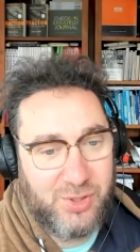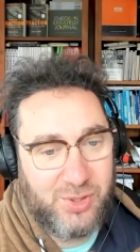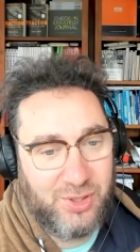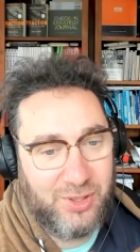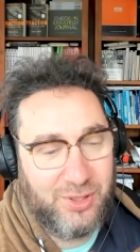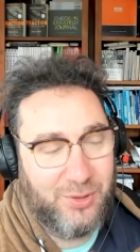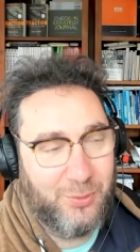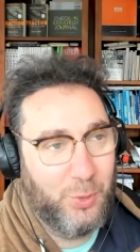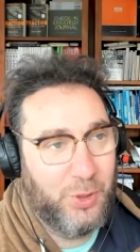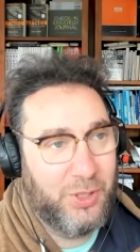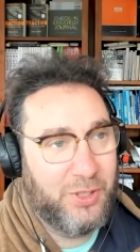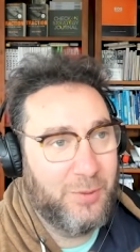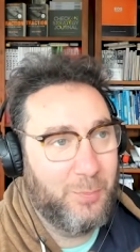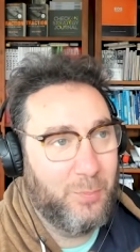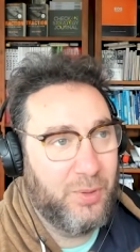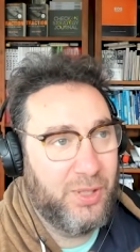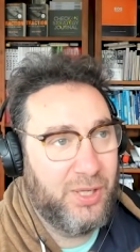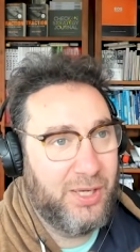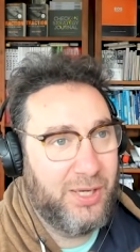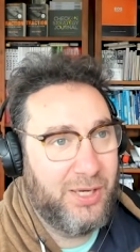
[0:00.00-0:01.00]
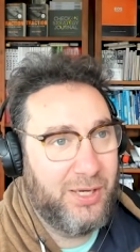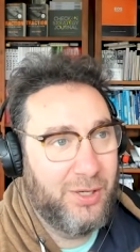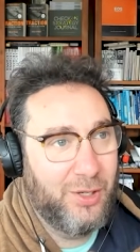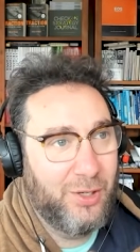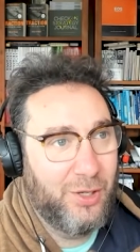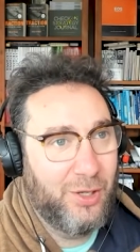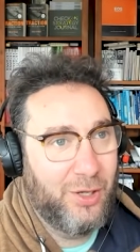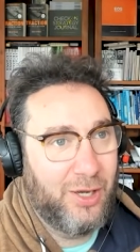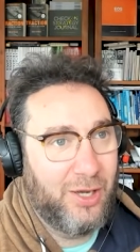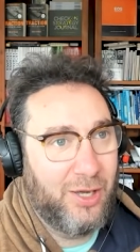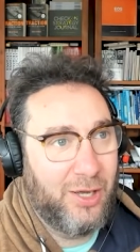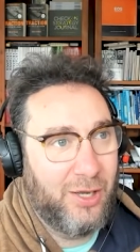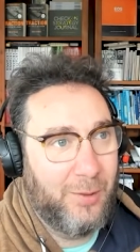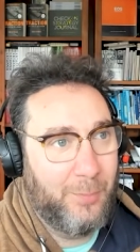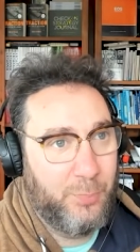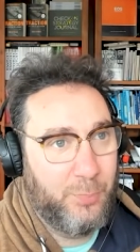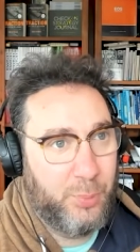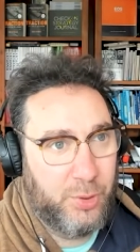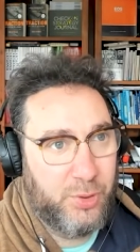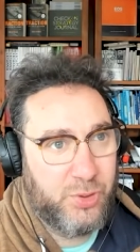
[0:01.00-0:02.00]
that we can be
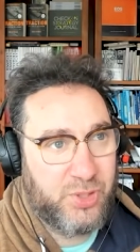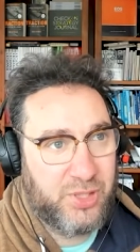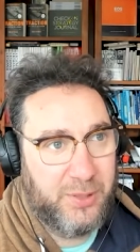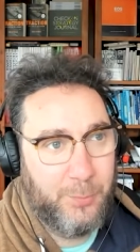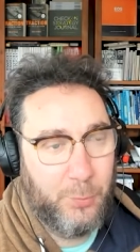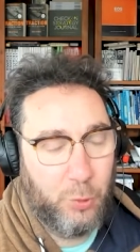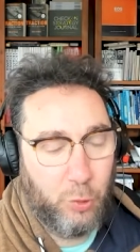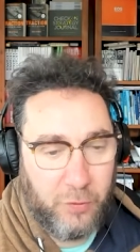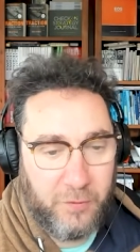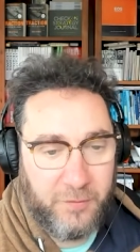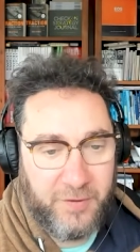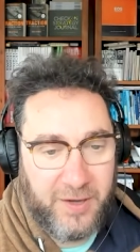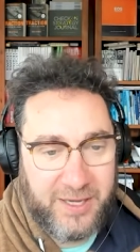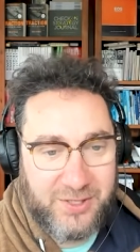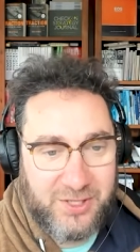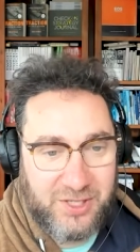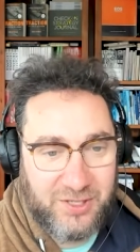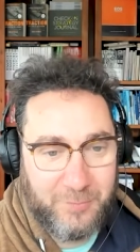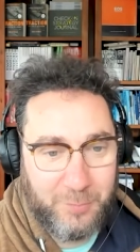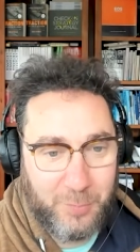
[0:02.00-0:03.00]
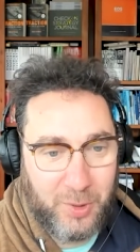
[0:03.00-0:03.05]
personally more effective